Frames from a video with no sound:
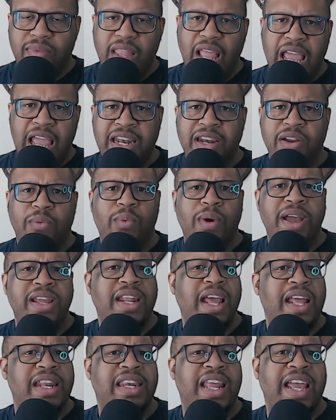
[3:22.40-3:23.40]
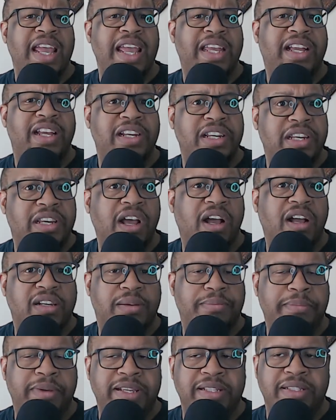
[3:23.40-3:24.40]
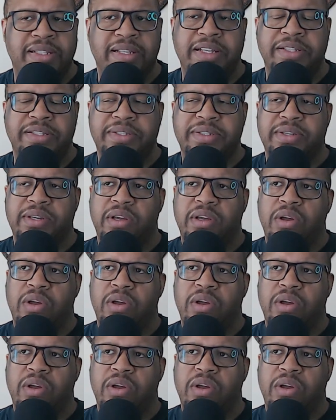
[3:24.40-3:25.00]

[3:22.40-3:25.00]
and the way that they conduct business